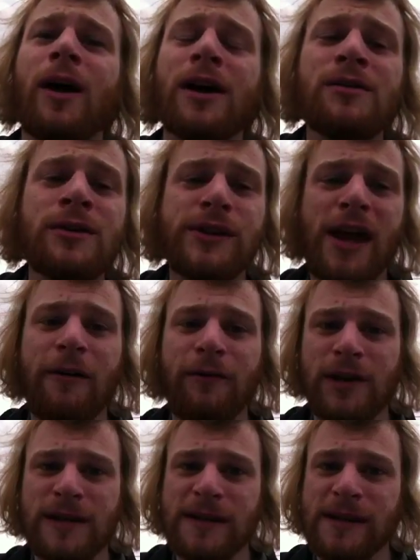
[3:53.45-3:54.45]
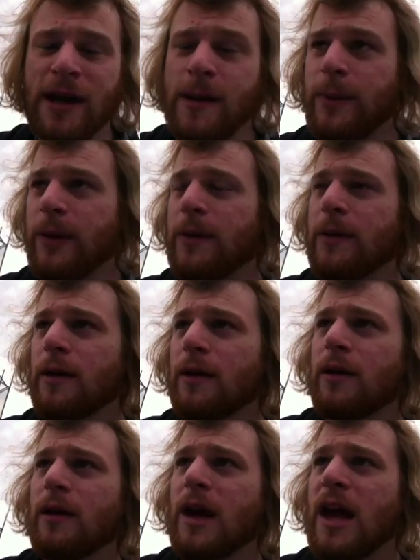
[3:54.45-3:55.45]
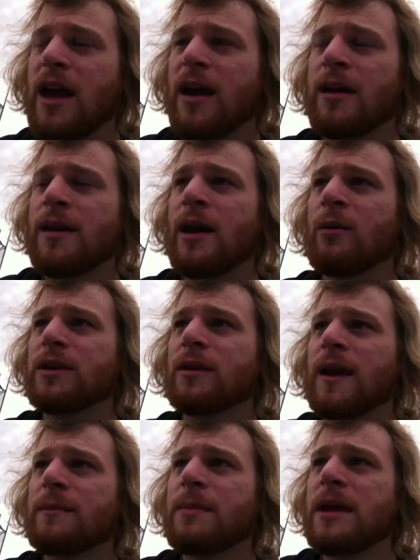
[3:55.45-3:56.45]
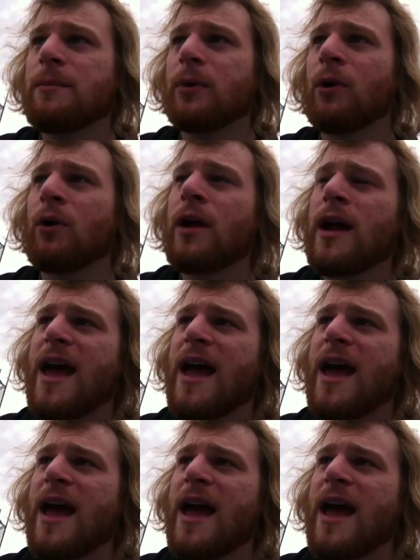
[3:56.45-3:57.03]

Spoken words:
I used to have a Skype, and I would let people